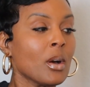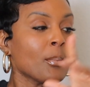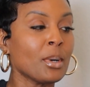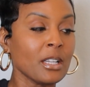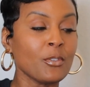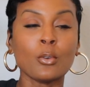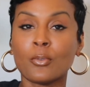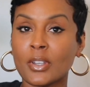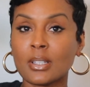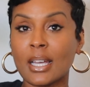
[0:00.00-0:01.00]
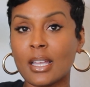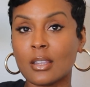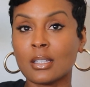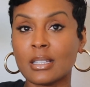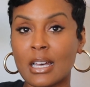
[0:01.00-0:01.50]
But if you feel
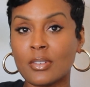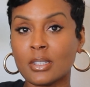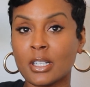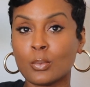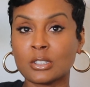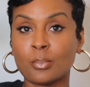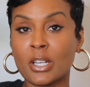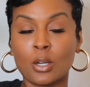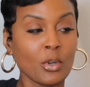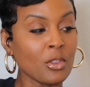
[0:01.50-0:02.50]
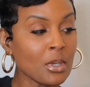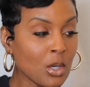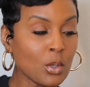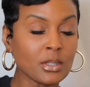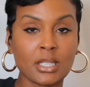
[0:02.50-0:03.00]
like the lavalier was better with me
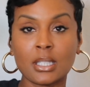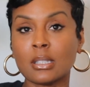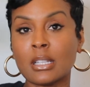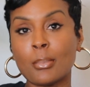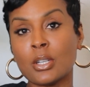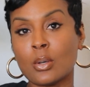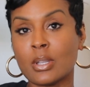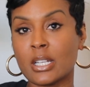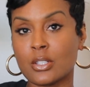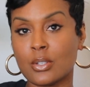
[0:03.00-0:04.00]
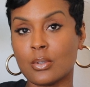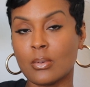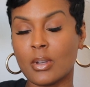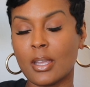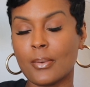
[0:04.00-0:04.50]
holding it, let me know that too,
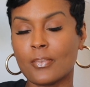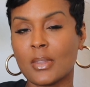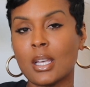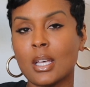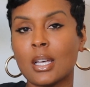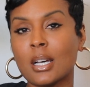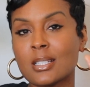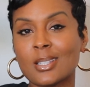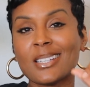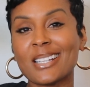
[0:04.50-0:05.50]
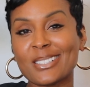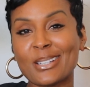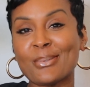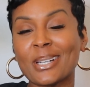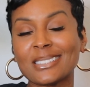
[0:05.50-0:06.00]
okay? Until the next
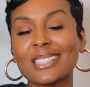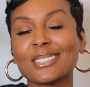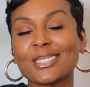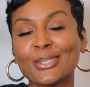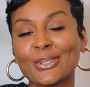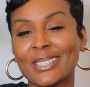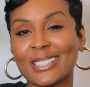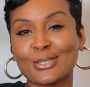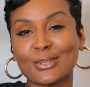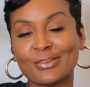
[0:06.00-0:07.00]
time, you guys, I'll see you in the next one.